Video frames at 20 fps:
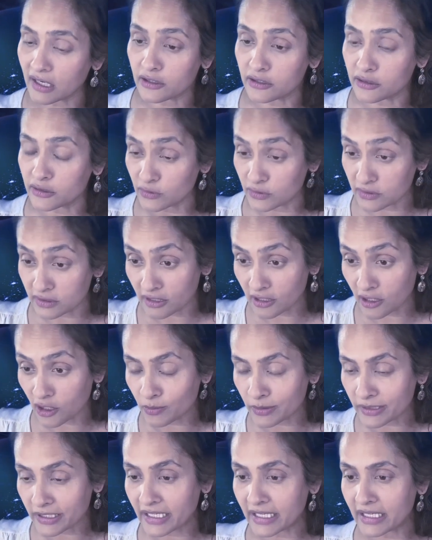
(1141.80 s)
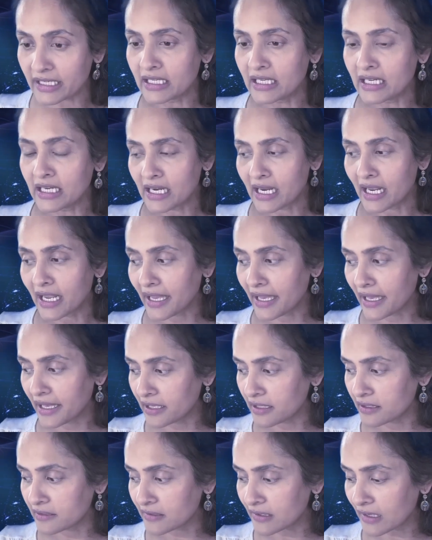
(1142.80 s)
used globally.
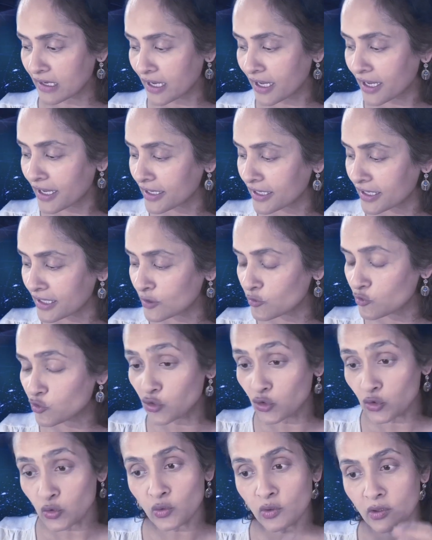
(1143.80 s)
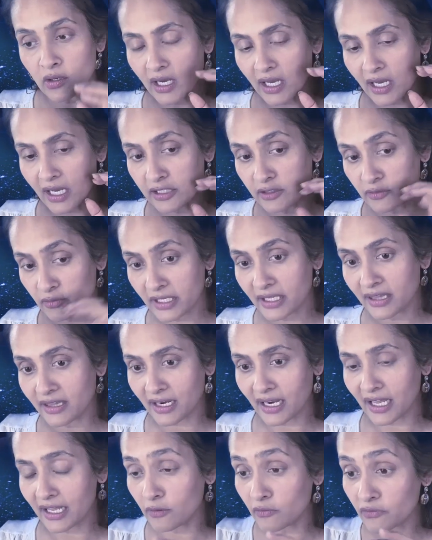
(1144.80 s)
And I do agree that
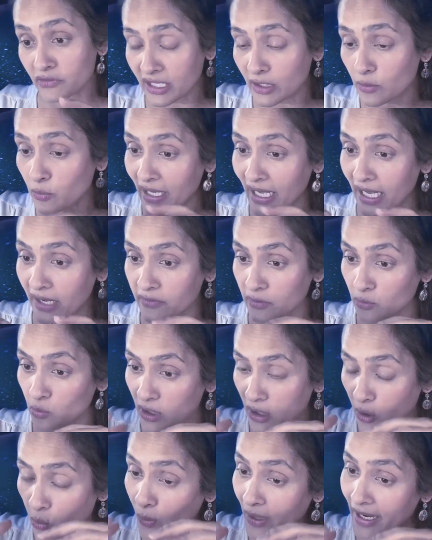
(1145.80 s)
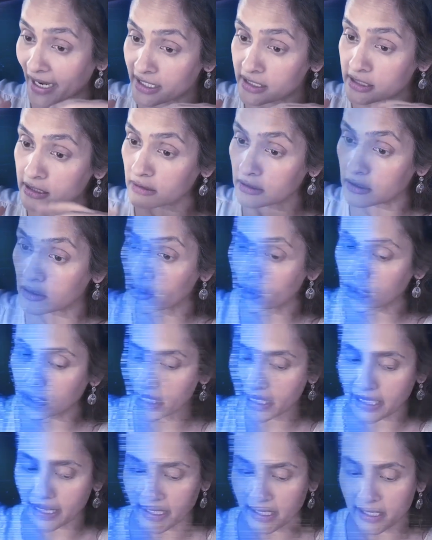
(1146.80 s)
I don't think we have a way to look
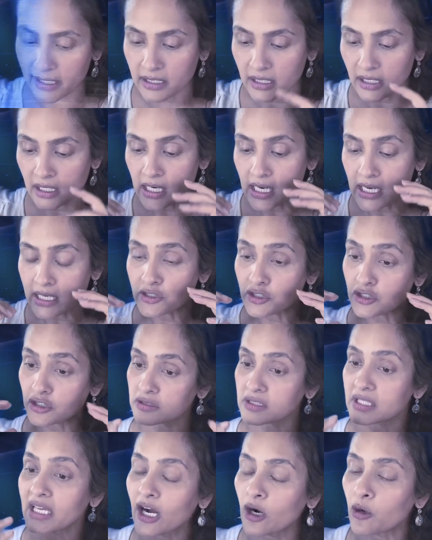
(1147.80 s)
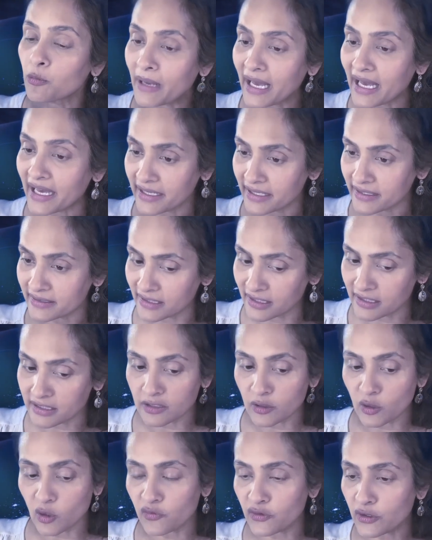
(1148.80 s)
at just how bad is it.
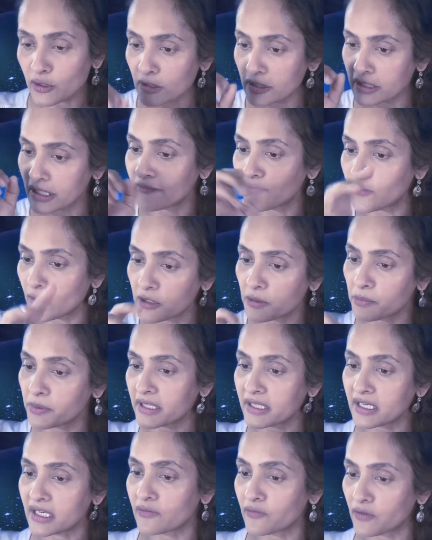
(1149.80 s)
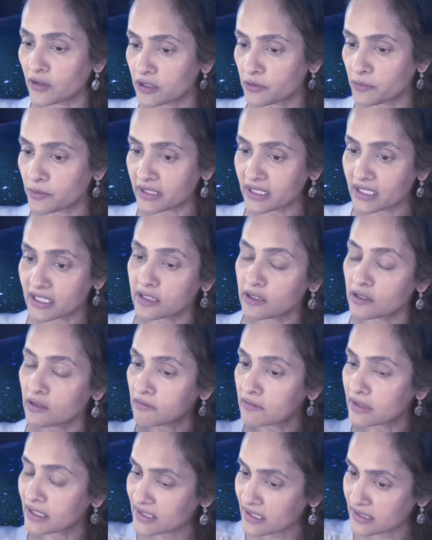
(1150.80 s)
If you're looking vulnerability to vulnerability, you don't
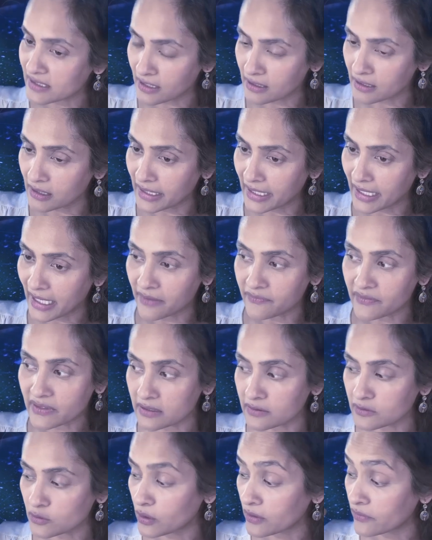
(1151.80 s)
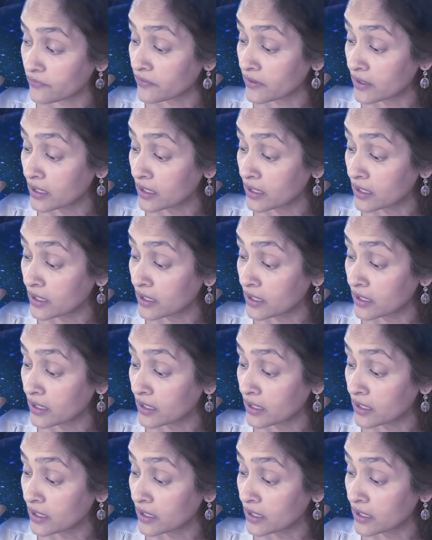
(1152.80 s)
necessarily have a sort of